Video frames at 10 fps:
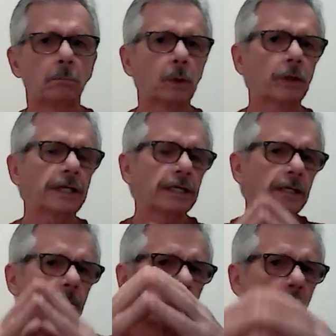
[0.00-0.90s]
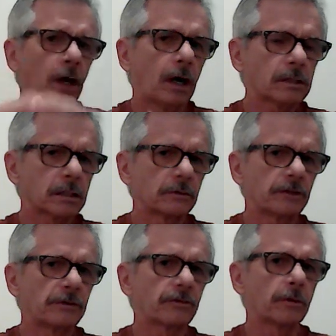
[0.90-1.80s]
putting in positive
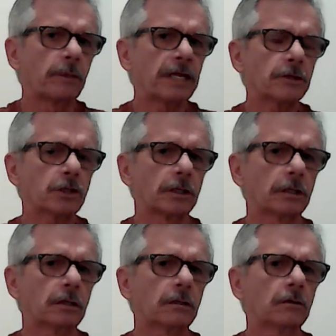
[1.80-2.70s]
information